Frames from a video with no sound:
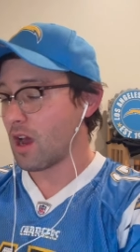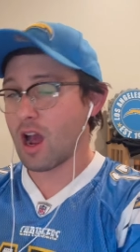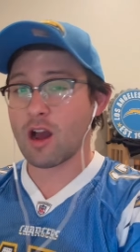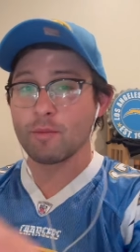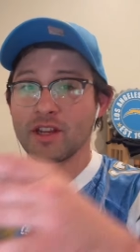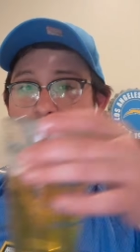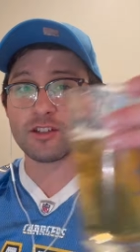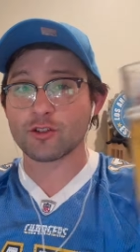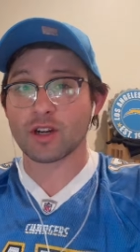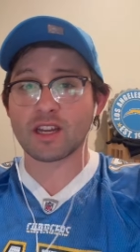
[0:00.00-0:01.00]
I'm here
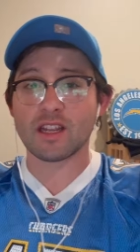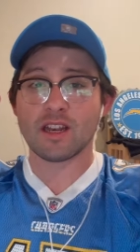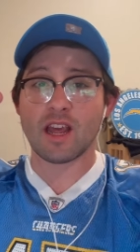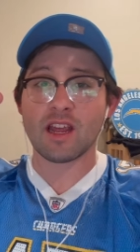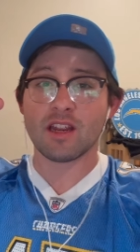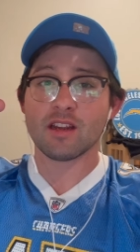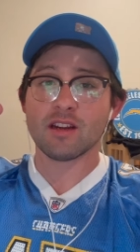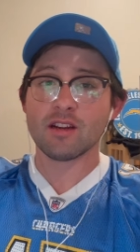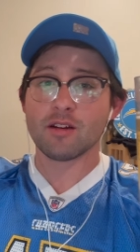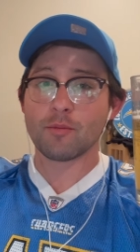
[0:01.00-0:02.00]
drinking a
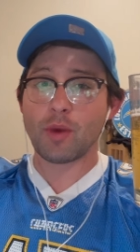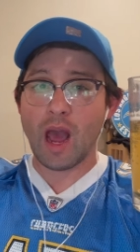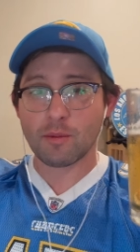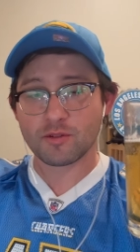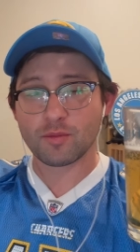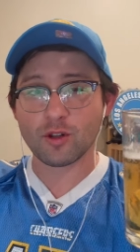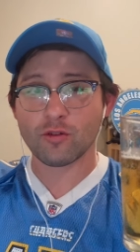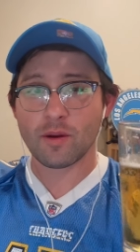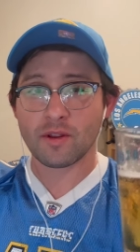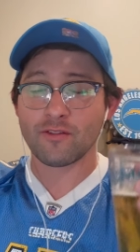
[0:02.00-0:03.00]
Pabst Blue Ribbon.